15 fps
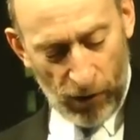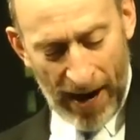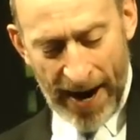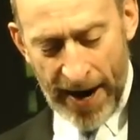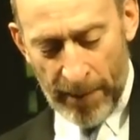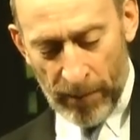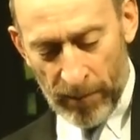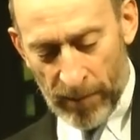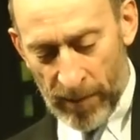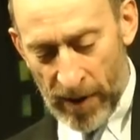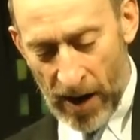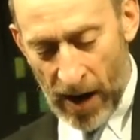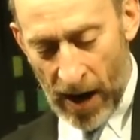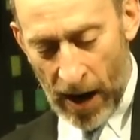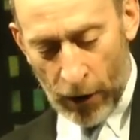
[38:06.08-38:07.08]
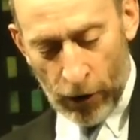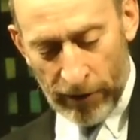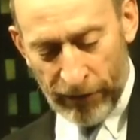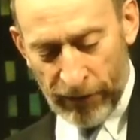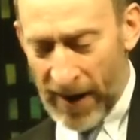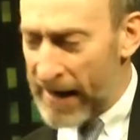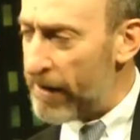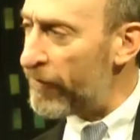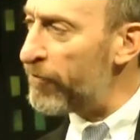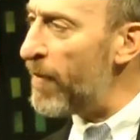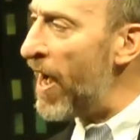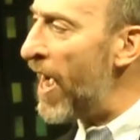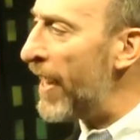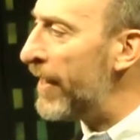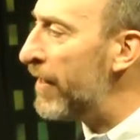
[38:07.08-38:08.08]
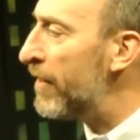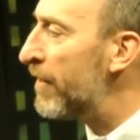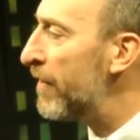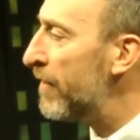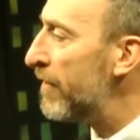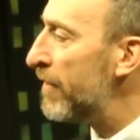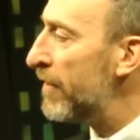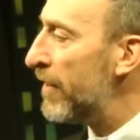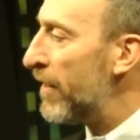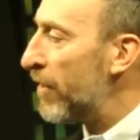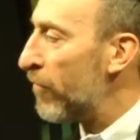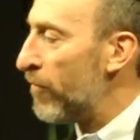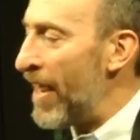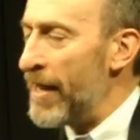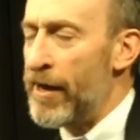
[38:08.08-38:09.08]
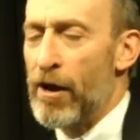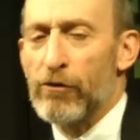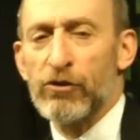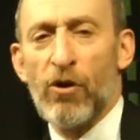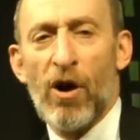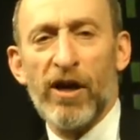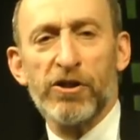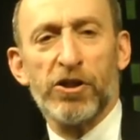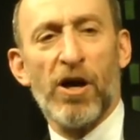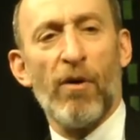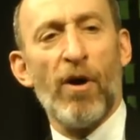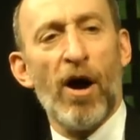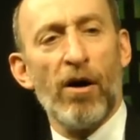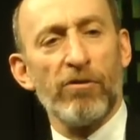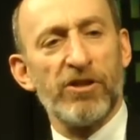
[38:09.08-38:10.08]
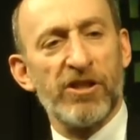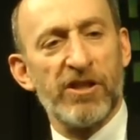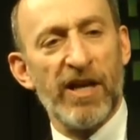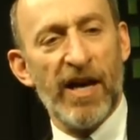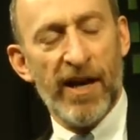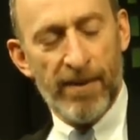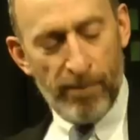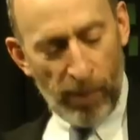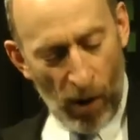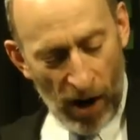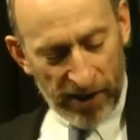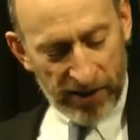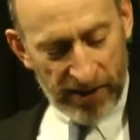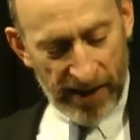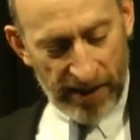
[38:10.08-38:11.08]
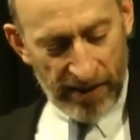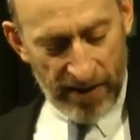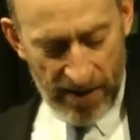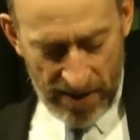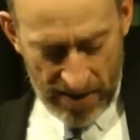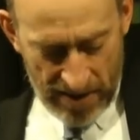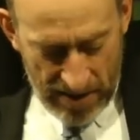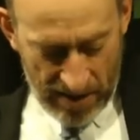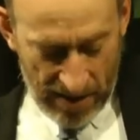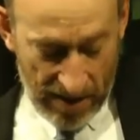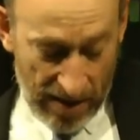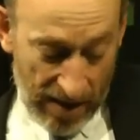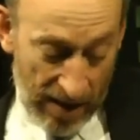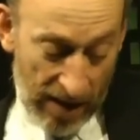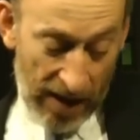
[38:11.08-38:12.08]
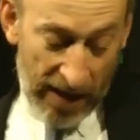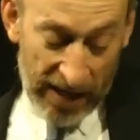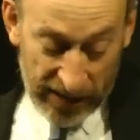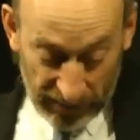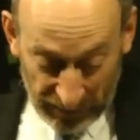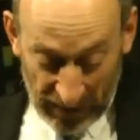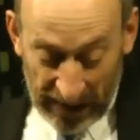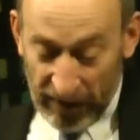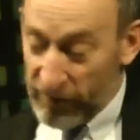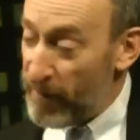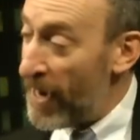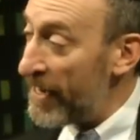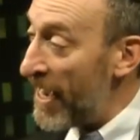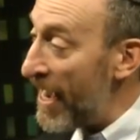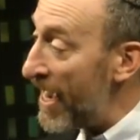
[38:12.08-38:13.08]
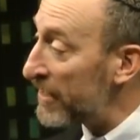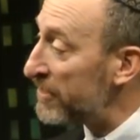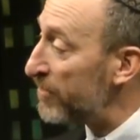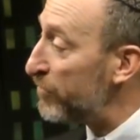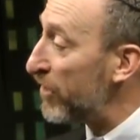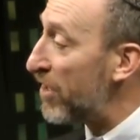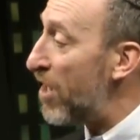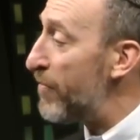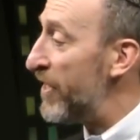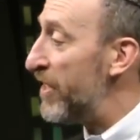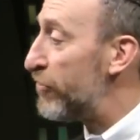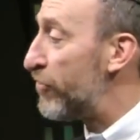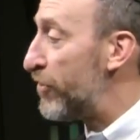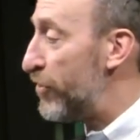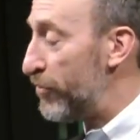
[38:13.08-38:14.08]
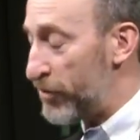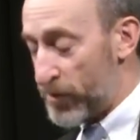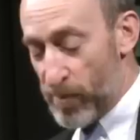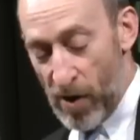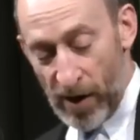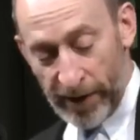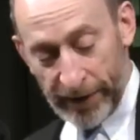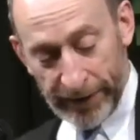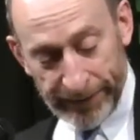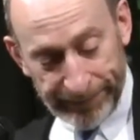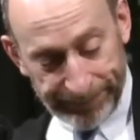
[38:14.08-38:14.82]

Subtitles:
Graham, a good friend of mine, radio talk show host in Boston, is a friend of mine. I asked him to come and introduce Mark.